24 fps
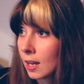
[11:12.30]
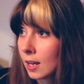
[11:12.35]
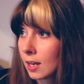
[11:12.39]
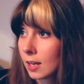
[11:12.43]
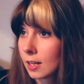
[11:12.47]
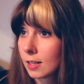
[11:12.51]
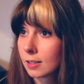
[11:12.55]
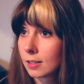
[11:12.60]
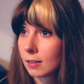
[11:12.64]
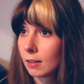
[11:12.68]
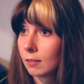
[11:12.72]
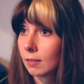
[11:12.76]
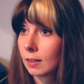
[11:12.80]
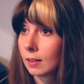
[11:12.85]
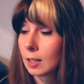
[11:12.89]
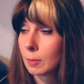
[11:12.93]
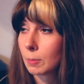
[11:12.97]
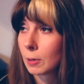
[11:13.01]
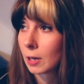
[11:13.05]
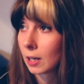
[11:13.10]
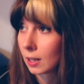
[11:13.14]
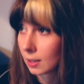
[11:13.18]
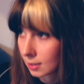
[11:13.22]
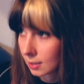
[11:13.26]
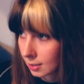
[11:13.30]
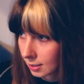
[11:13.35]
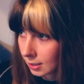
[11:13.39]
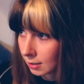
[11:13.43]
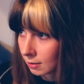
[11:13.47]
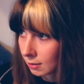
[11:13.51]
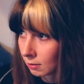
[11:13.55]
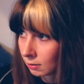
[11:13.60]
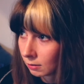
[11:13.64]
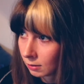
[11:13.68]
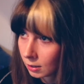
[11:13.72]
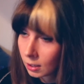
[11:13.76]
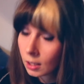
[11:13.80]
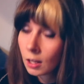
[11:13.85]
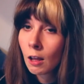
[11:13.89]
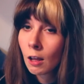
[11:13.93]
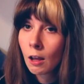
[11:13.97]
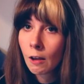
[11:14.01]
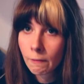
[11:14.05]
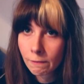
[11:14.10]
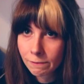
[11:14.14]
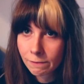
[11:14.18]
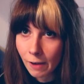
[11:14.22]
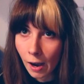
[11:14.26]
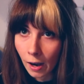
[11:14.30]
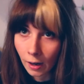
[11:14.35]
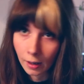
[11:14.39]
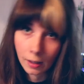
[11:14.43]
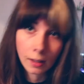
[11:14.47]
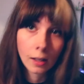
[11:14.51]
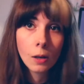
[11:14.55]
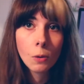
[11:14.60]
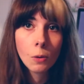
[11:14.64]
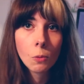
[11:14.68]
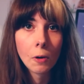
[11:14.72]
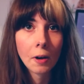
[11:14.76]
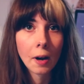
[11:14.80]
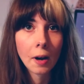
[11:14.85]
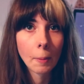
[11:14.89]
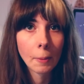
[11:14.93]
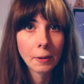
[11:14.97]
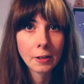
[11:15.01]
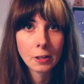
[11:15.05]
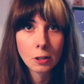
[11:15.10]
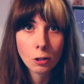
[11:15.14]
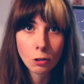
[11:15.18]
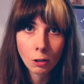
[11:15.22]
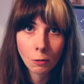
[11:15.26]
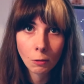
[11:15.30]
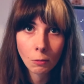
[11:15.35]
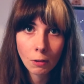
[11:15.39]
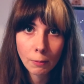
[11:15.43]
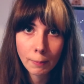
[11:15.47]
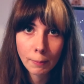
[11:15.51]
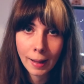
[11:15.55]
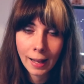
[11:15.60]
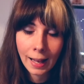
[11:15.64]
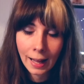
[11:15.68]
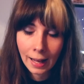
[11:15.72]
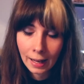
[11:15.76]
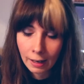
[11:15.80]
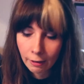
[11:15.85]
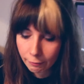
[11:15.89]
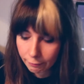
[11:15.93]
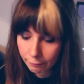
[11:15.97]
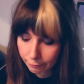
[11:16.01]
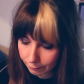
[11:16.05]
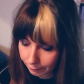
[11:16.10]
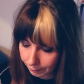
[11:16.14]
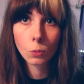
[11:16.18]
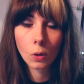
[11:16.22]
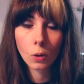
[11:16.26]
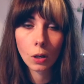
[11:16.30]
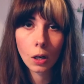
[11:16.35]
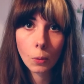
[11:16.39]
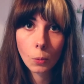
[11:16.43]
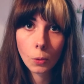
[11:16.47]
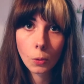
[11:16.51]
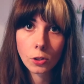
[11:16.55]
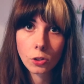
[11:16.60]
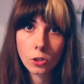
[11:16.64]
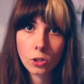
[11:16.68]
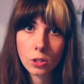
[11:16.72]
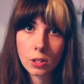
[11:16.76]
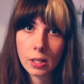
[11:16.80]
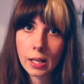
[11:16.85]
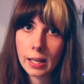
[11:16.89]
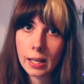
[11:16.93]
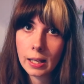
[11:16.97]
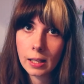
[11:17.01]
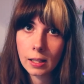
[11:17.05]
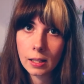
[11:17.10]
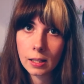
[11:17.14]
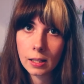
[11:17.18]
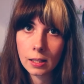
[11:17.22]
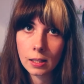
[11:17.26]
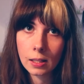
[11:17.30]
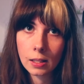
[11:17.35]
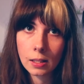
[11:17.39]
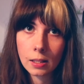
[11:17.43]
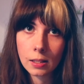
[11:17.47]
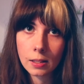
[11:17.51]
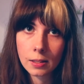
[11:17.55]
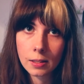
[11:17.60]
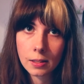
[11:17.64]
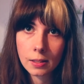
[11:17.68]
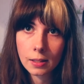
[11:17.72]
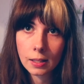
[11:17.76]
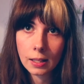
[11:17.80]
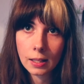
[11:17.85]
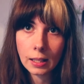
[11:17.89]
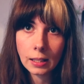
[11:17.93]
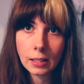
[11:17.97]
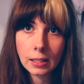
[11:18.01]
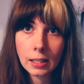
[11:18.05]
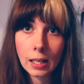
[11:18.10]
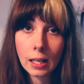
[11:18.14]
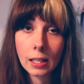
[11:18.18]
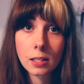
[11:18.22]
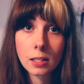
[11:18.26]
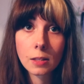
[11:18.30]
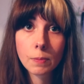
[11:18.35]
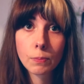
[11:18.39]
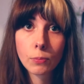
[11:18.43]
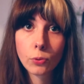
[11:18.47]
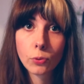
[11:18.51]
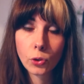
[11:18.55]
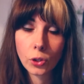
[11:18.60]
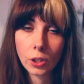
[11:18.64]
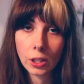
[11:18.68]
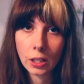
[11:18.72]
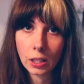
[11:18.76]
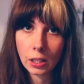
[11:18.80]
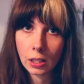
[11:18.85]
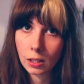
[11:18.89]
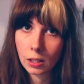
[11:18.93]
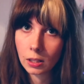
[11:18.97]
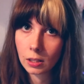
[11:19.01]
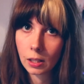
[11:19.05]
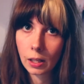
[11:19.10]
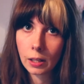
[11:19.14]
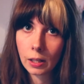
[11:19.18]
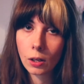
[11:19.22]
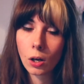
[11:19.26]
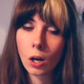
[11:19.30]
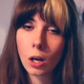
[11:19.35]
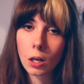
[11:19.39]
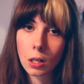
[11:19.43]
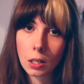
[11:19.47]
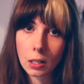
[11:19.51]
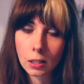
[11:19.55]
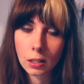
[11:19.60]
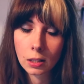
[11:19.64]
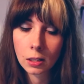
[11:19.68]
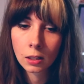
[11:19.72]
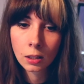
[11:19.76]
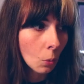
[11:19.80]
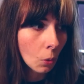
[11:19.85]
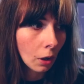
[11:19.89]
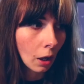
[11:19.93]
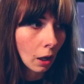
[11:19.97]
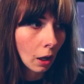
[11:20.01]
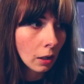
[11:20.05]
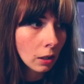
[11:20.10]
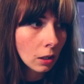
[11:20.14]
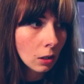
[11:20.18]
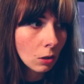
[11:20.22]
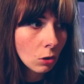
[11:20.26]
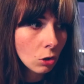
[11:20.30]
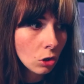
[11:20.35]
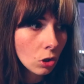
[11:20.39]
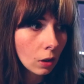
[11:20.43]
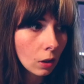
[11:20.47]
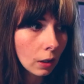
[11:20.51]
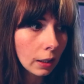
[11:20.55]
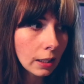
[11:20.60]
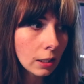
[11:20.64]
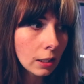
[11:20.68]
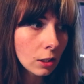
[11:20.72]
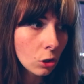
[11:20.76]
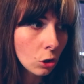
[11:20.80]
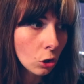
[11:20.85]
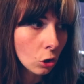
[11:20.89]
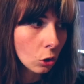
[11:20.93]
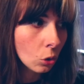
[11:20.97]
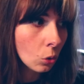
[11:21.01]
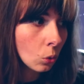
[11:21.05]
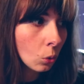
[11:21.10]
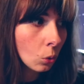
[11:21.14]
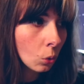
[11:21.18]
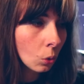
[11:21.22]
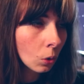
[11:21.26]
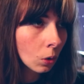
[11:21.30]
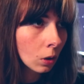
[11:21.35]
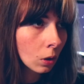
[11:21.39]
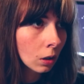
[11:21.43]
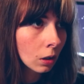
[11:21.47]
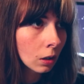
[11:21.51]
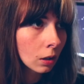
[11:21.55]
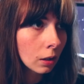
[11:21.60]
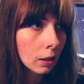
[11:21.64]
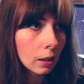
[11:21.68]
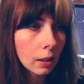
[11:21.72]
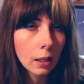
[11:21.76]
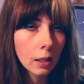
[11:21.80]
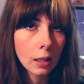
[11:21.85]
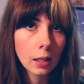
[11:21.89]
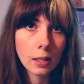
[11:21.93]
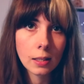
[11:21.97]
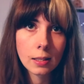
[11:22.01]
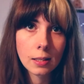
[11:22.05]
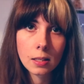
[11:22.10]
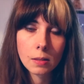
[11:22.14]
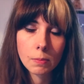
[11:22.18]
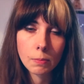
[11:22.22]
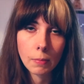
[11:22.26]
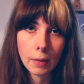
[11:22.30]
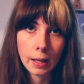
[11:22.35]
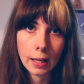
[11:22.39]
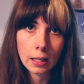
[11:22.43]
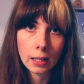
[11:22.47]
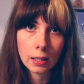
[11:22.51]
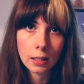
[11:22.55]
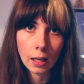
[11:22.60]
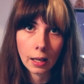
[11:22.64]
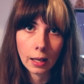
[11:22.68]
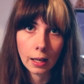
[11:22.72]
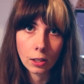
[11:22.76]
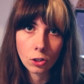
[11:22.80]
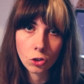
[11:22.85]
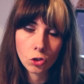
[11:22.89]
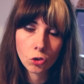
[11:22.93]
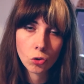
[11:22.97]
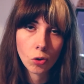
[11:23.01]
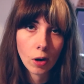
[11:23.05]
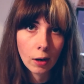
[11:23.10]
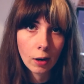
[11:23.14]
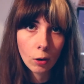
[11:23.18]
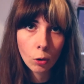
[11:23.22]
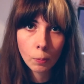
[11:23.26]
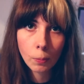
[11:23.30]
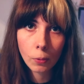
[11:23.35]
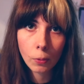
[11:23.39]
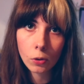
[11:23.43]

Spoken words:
it's already past noon. Fuck, what am I doing with my life? What I want to say is it gets pretty chaotic. What I usually do is make a Trello